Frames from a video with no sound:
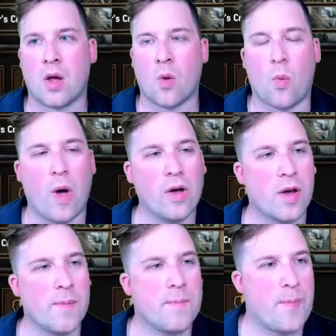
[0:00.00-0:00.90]

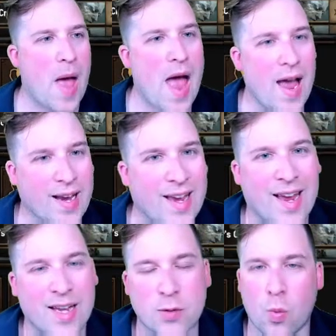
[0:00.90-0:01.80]
Welcome back!
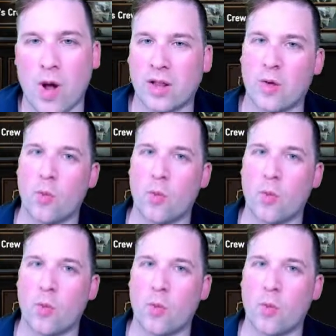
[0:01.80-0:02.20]
It's Wild Hunt